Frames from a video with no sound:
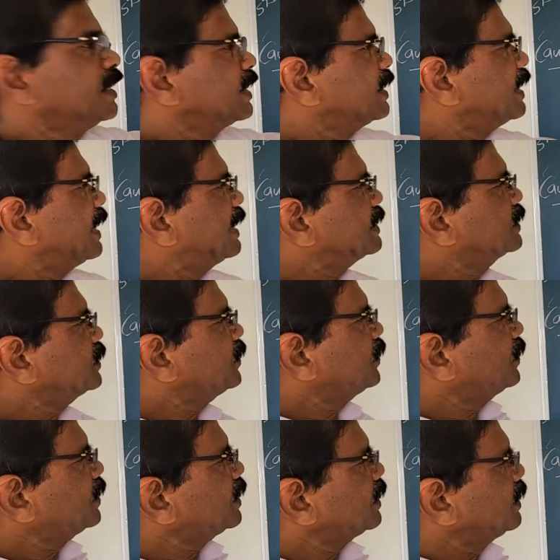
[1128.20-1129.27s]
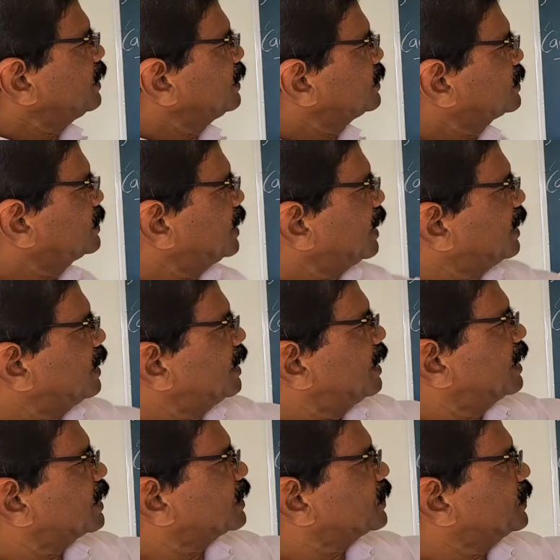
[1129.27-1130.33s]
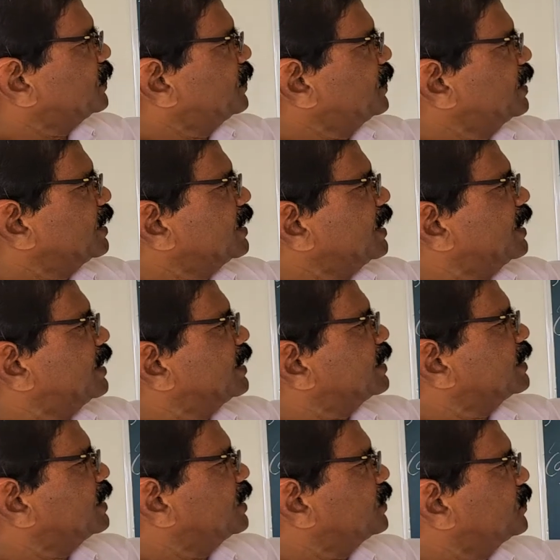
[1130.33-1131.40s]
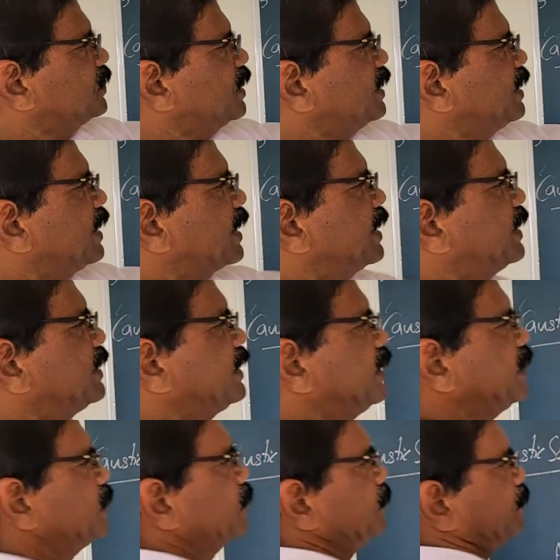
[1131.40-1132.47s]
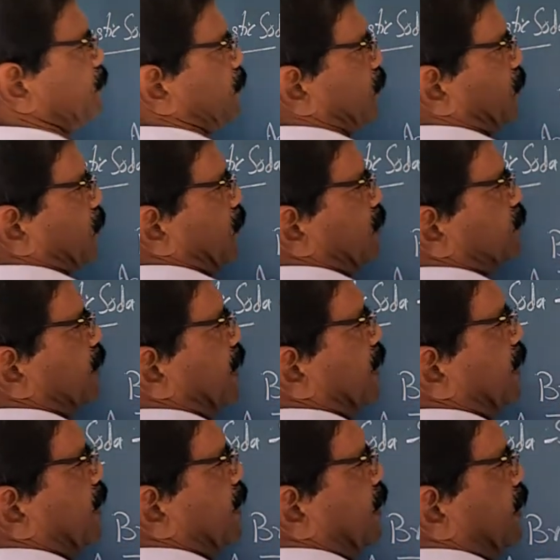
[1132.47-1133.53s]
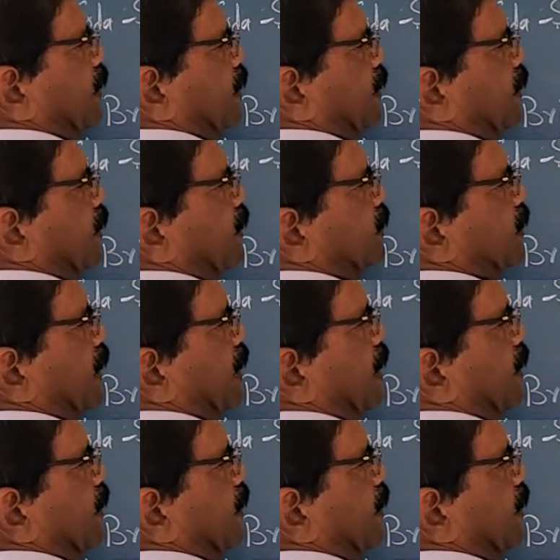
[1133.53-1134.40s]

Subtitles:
Cathode is the electrode connected to the negative pole of the cell.